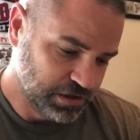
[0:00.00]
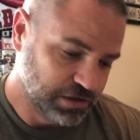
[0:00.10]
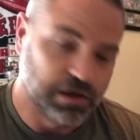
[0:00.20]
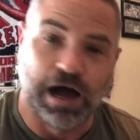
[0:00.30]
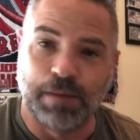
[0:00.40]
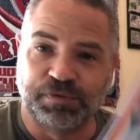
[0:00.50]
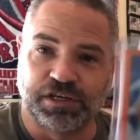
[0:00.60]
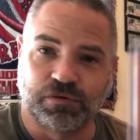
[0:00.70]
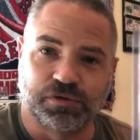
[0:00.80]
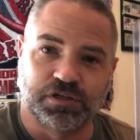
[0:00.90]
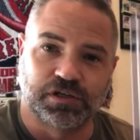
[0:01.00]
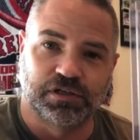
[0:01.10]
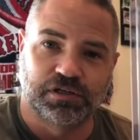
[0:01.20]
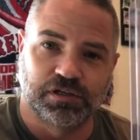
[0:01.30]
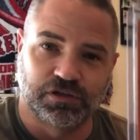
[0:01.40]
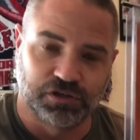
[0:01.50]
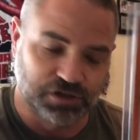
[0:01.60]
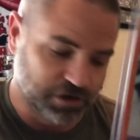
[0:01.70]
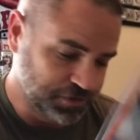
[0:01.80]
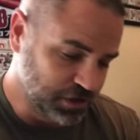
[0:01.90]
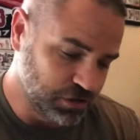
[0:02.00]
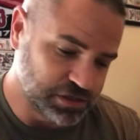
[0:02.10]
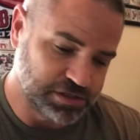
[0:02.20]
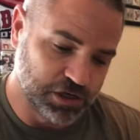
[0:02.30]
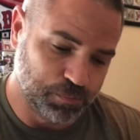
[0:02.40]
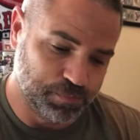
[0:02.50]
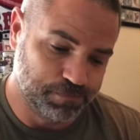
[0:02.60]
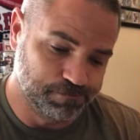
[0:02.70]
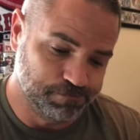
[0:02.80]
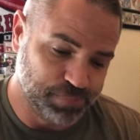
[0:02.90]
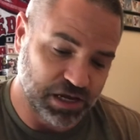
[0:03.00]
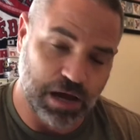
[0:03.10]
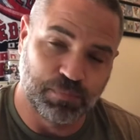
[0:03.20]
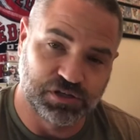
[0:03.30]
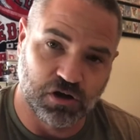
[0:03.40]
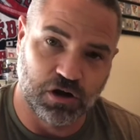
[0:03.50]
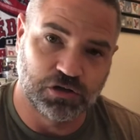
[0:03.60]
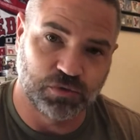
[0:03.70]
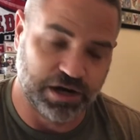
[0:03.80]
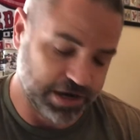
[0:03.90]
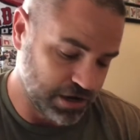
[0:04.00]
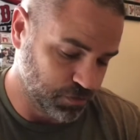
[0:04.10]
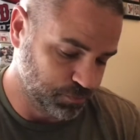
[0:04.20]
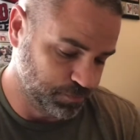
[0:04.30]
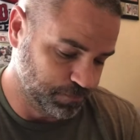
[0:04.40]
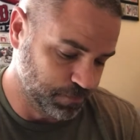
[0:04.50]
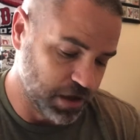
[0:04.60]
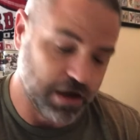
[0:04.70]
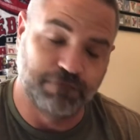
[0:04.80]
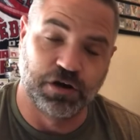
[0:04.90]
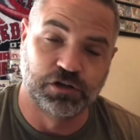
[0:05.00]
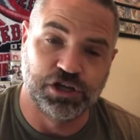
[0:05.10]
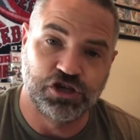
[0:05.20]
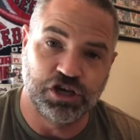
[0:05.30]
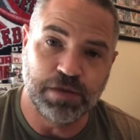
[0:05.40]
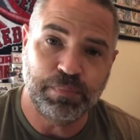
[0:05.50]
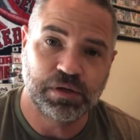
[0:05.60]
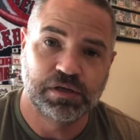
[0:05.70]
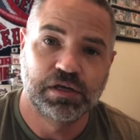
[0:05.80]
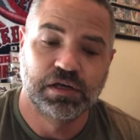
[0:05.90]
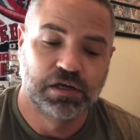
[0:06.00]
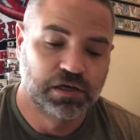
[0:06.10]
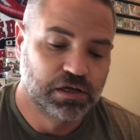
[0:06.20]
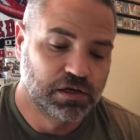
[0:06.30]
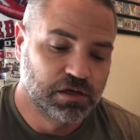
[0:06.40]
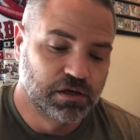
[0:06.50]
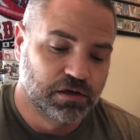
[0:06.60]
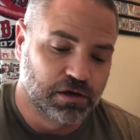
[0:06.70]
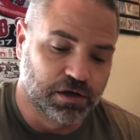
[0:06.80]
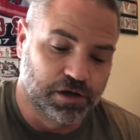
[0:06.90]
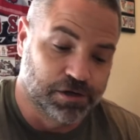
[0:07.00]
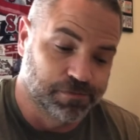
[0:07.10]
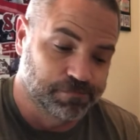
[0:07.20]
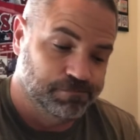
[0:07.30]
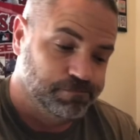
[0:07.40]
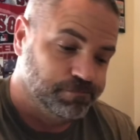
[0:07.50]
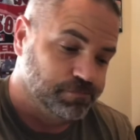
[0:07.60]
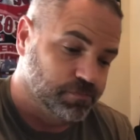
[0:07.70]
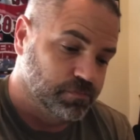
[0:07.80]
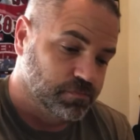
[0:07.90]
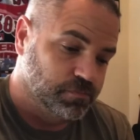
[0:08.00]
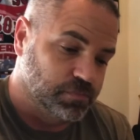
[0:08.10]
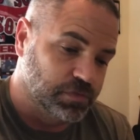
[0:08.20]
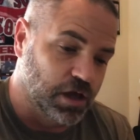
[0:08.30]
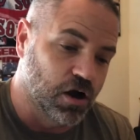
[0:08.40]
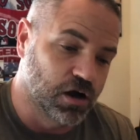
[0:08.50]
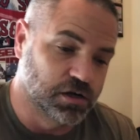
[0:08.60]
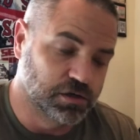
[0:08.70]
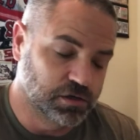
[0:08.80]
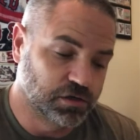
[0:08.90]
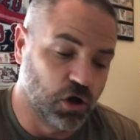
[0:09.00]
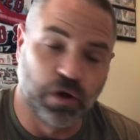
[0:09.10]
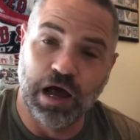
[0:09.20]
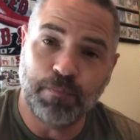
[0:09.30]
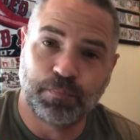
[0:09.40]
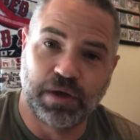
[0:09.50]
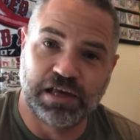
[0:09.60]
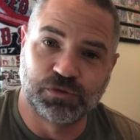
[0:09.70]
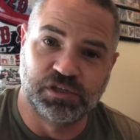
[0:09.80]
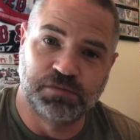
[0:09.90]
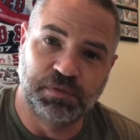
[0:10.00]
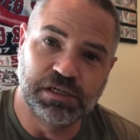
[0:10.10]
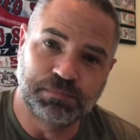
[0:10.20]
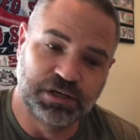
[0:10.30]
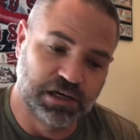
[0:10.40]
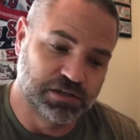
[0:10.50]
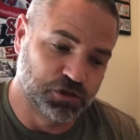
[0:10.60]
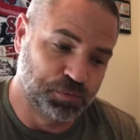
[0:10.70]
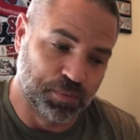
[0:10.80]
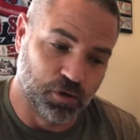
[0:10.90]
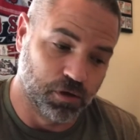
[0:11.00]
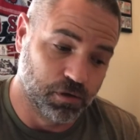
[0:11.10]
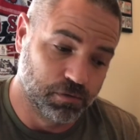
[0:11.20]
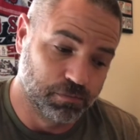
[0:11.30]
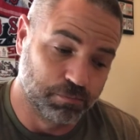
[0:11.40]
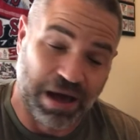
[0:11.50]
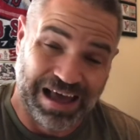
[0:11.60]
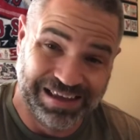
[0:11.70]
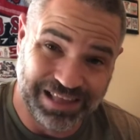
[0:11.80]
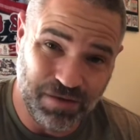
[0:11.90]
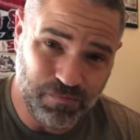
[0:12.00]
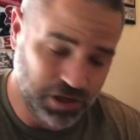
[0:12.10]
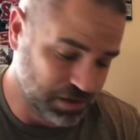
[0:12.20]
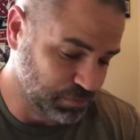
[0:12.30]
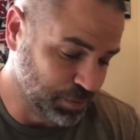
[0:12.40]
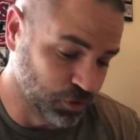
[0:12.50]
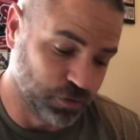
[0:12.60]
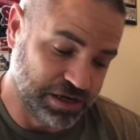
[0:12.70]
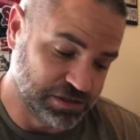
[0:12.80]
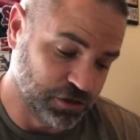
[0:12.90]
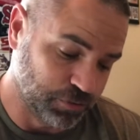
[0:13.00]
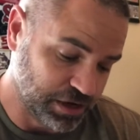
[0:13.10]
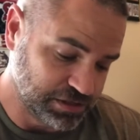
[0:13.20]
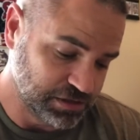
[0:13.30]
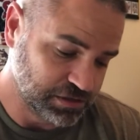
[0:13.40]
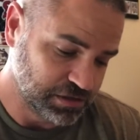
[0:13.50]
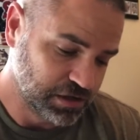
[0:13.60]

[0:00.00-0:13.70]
Optic was a, a, good year. I think you could still pick up his cards right now uh, fairly cheap. Um, they are going up as we speak because there's people buying them and people are raising their prices.